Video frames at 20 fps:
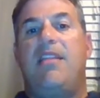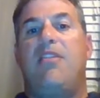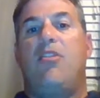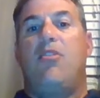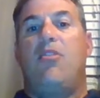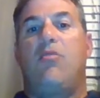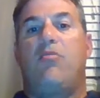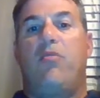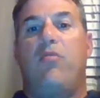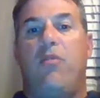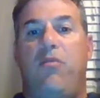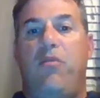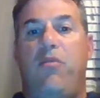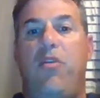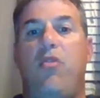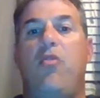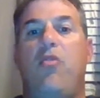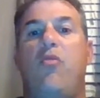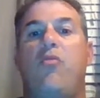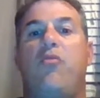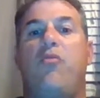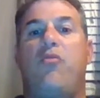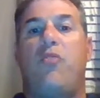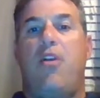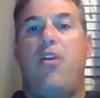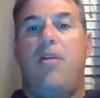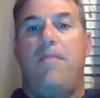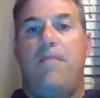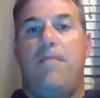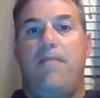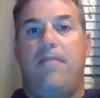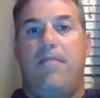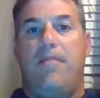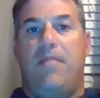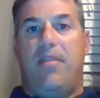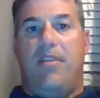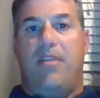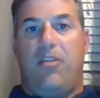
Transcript: they're review from